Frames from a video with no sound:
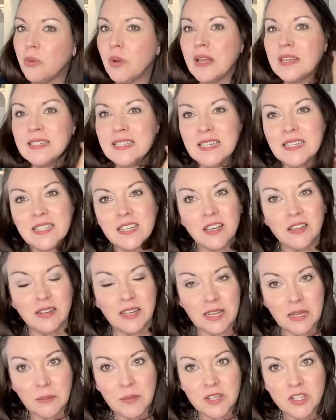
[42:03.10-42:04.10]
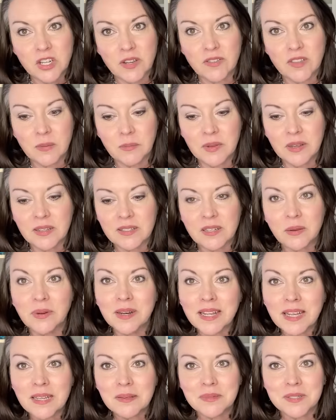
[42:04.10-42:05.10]
a detailed image of them, because I want
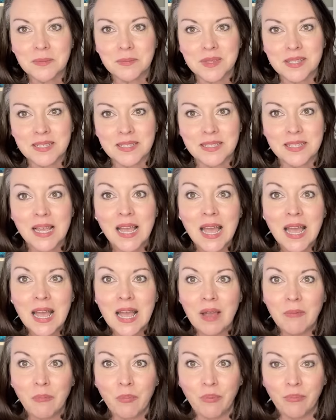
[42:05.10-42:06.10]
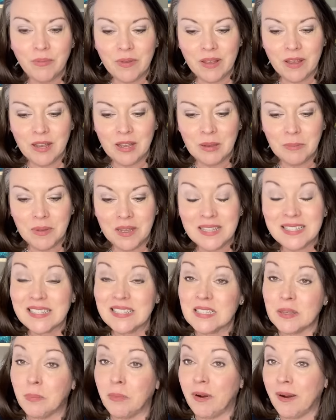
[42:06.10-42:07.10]
to keep some things um, as a
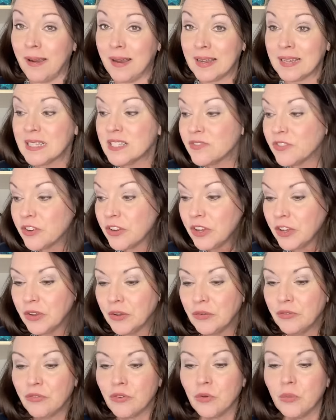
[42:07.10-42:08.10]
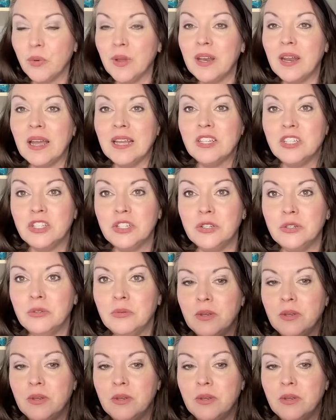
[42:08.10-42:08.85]
surprise for you for when I do